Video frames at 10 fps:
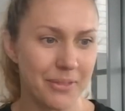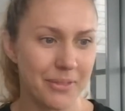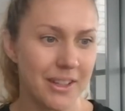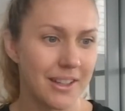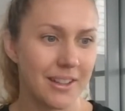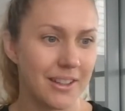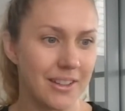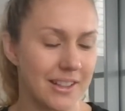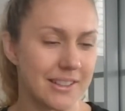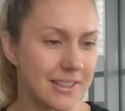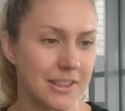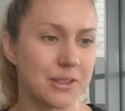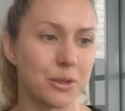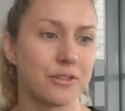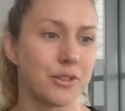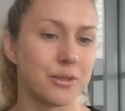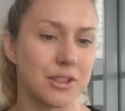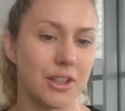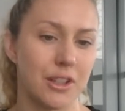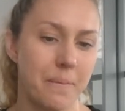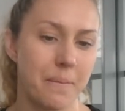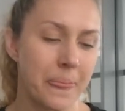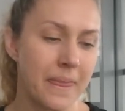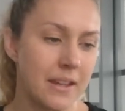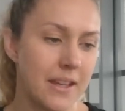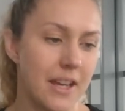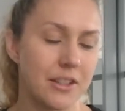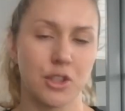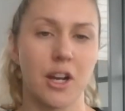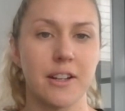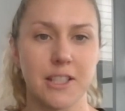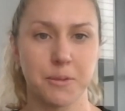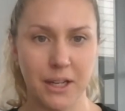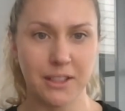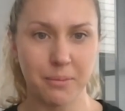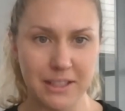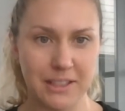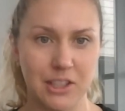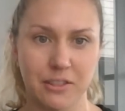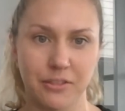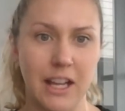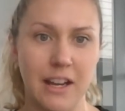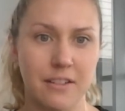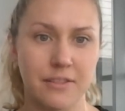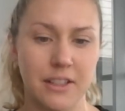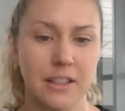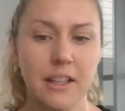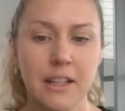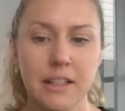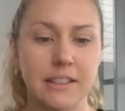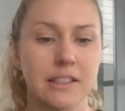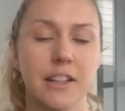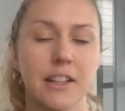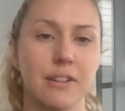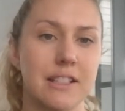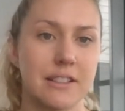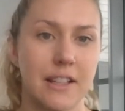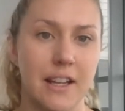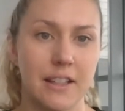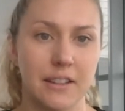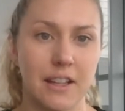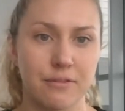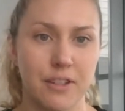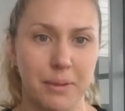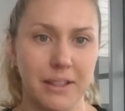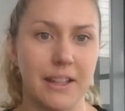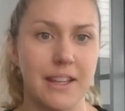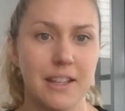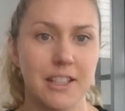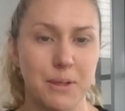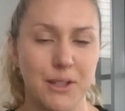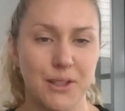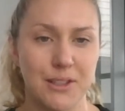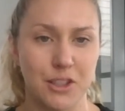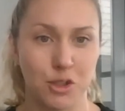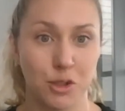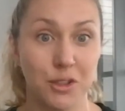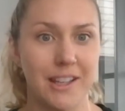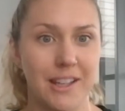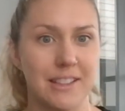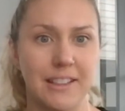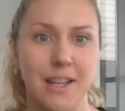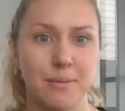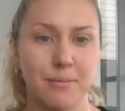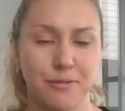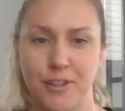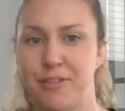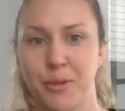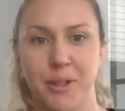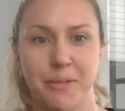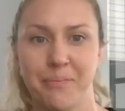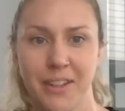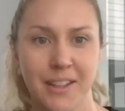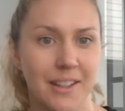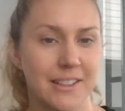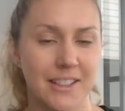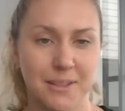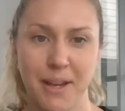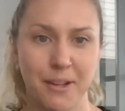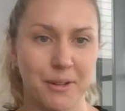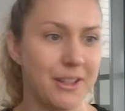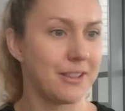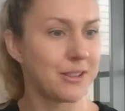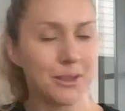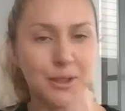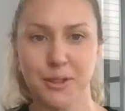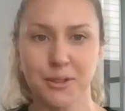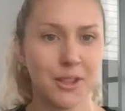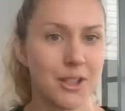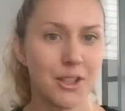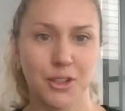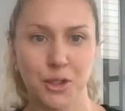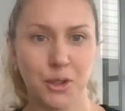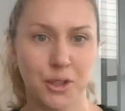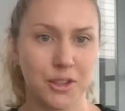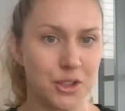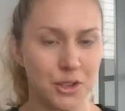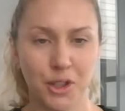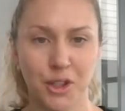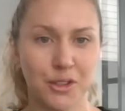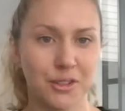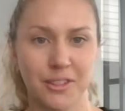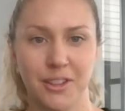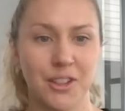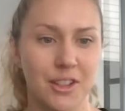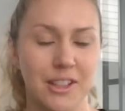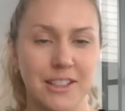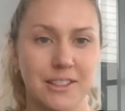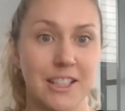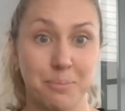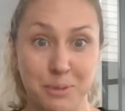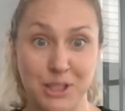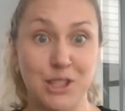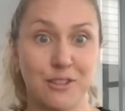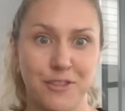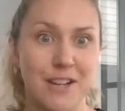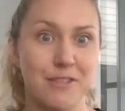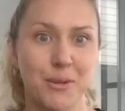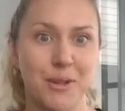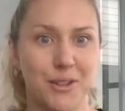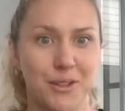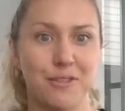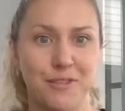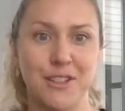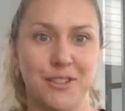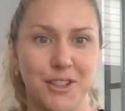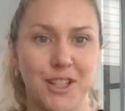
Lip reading: You know, it's awful. So yeah, just trying to spread the message of love. And that's another reason that I love rugby league, is because it truly is a game for everyone. It doesn't matter whether you're tall, short, strong, you know, there's a position for everyone on the field.